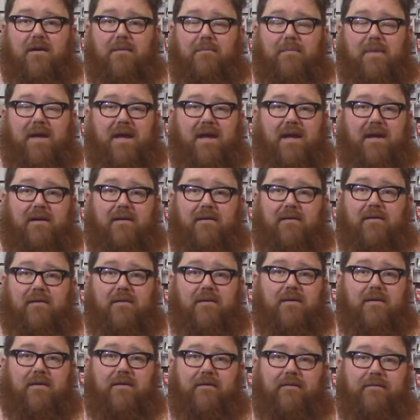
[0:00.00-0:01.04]

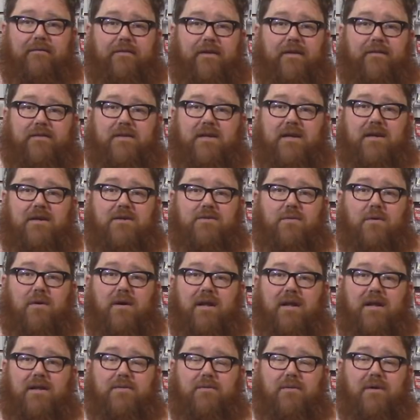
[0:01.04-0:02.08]
15,
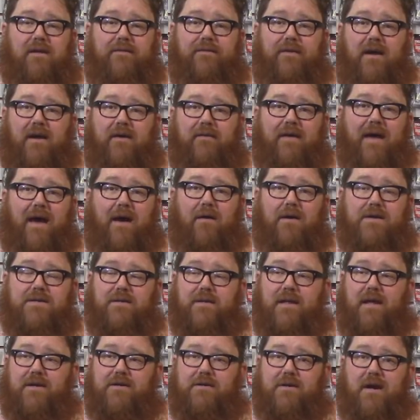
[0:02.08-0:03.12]
20, 25 hours on
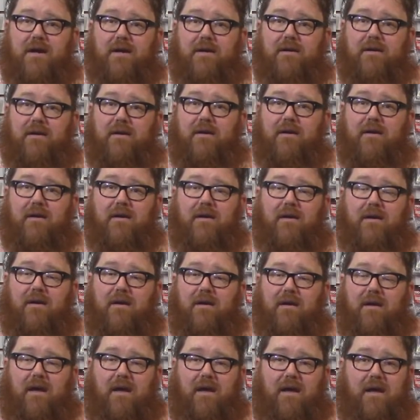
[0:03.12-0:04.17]
that truck,
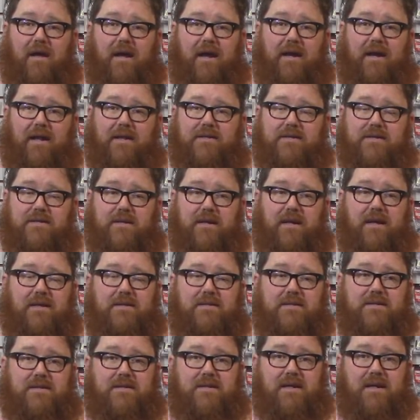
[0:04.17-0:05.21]
and
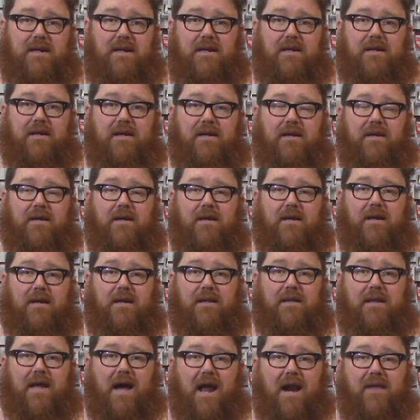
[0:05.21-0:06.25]
it's seen a
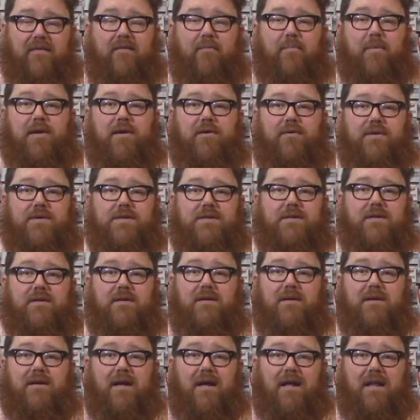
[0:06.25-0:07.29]
lot of abuse,
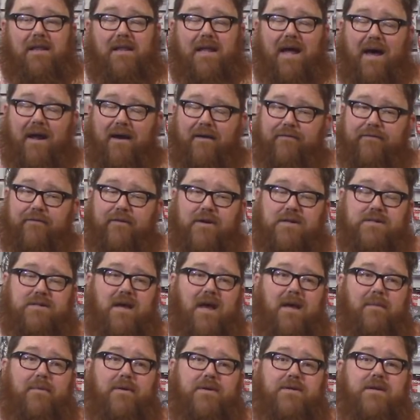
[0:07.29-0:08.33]
a lot of first
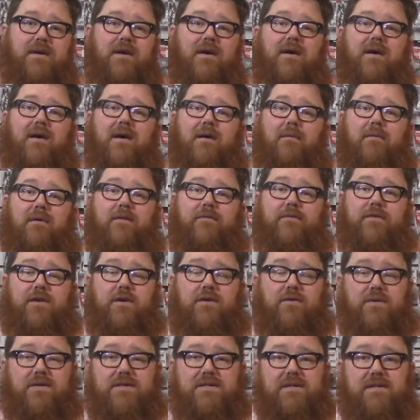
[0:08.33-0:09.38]
timers. We've
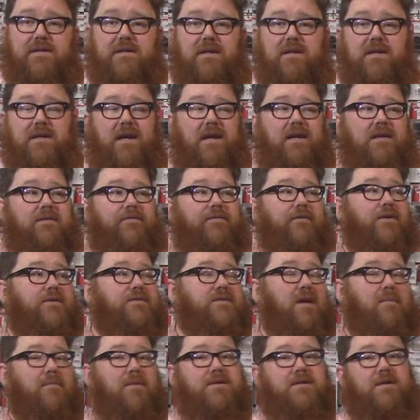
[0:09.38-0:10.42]
used it to get
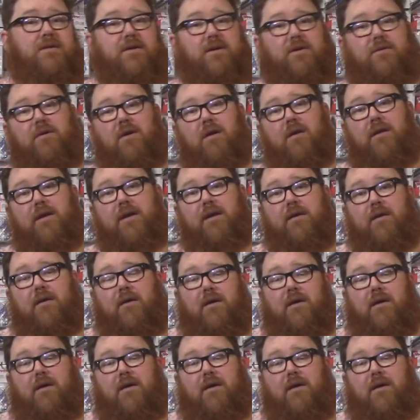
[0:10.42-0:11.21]
first-timers into crawling,